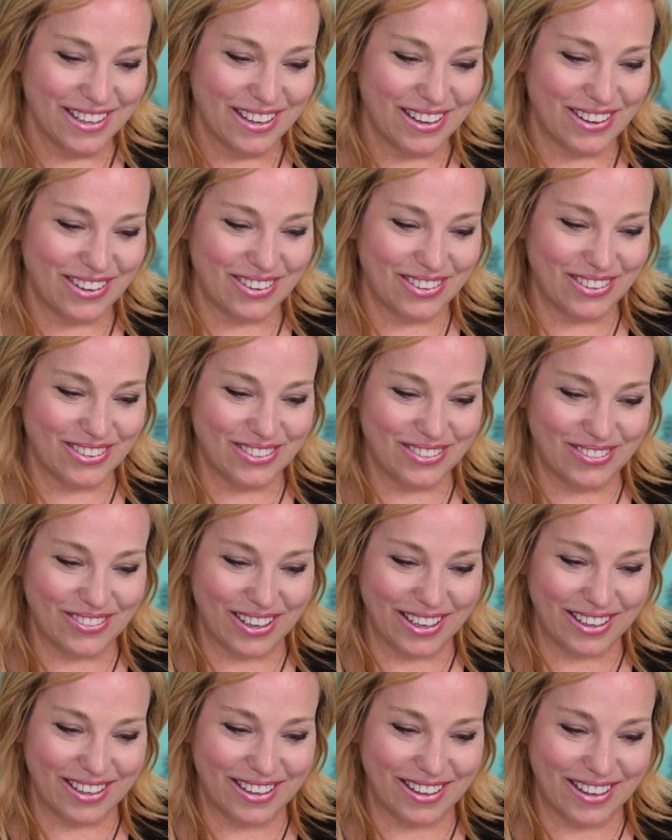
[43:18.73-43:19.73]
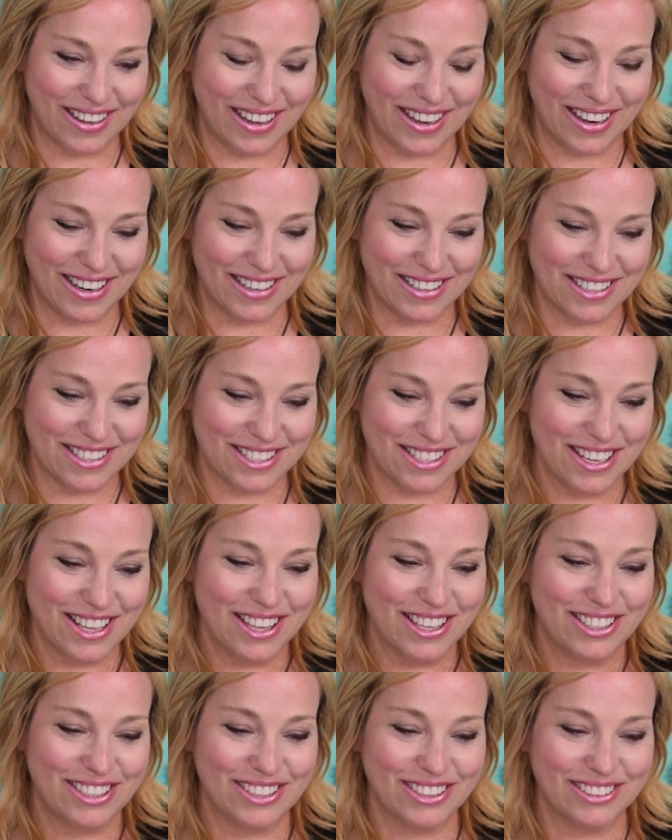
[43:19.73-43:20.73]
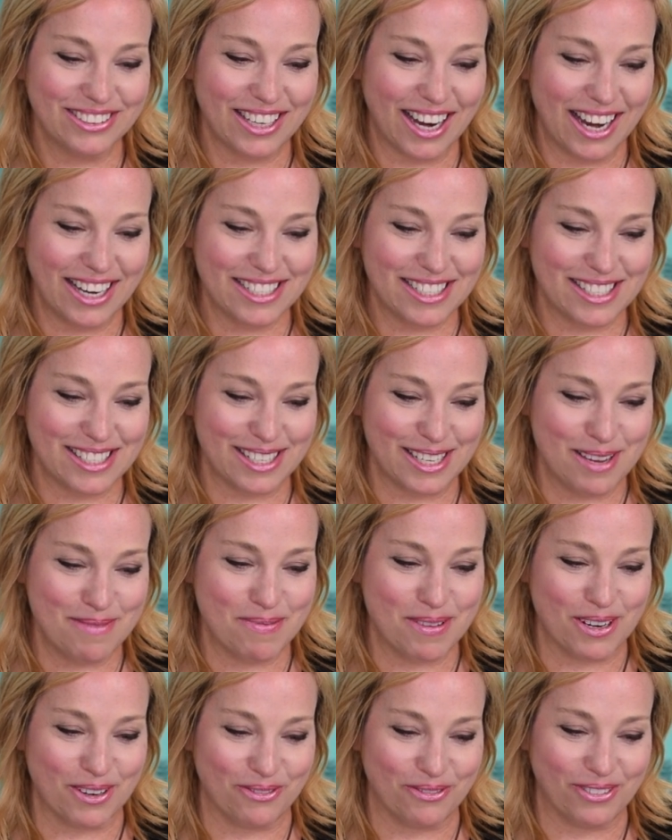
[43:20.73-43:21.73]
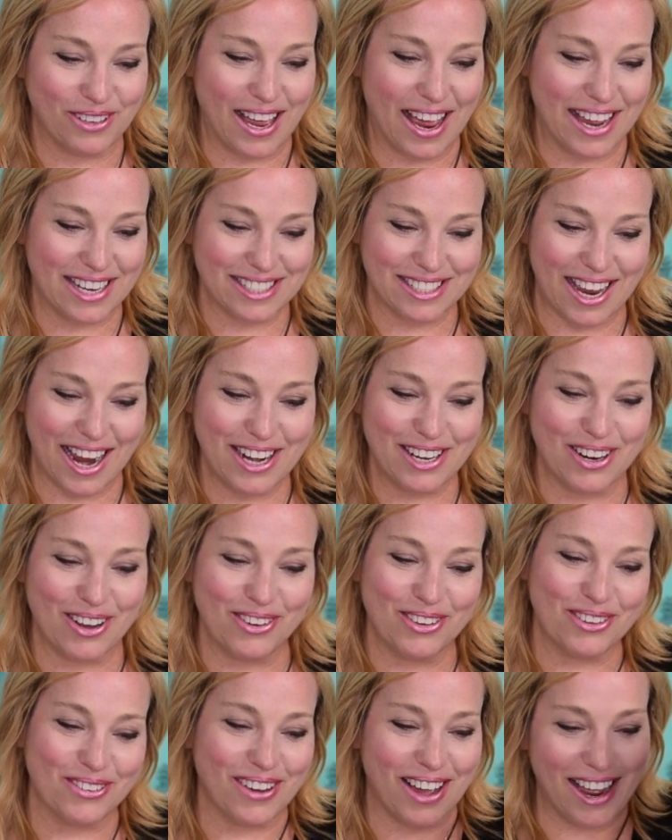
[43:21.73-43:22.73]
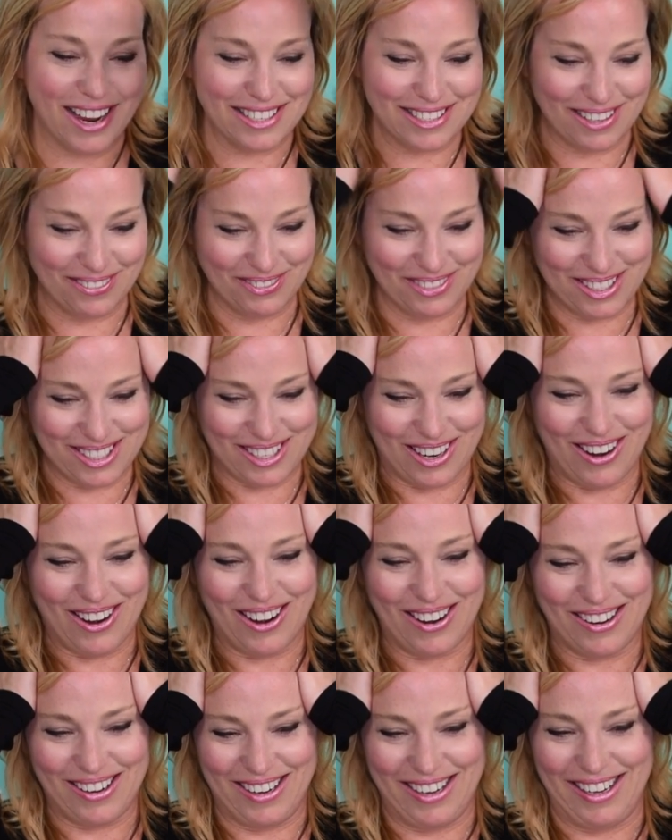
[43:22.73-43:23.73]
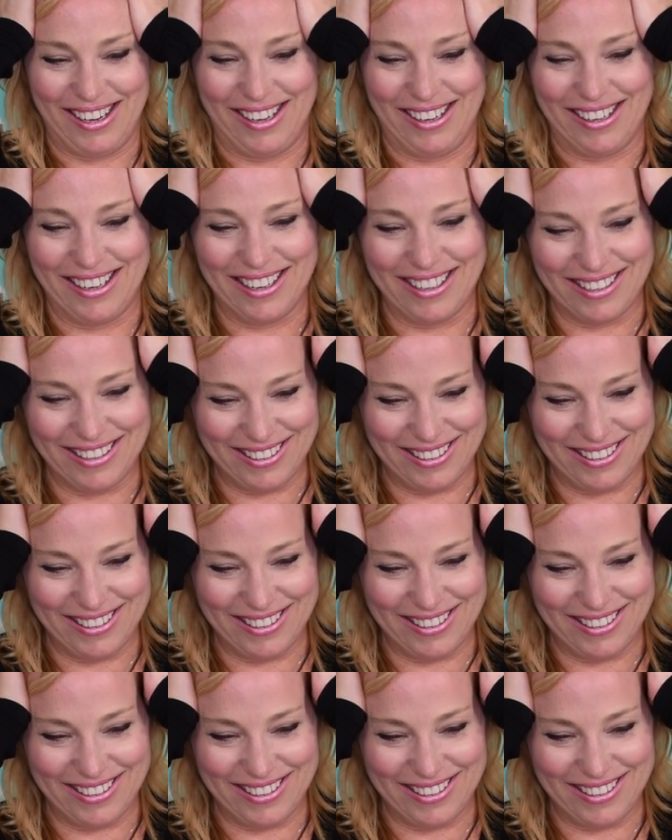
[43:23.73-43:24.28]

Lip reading: Oh my gosh. Good night, sleep in a flask. I know, you guys, I'm sorry.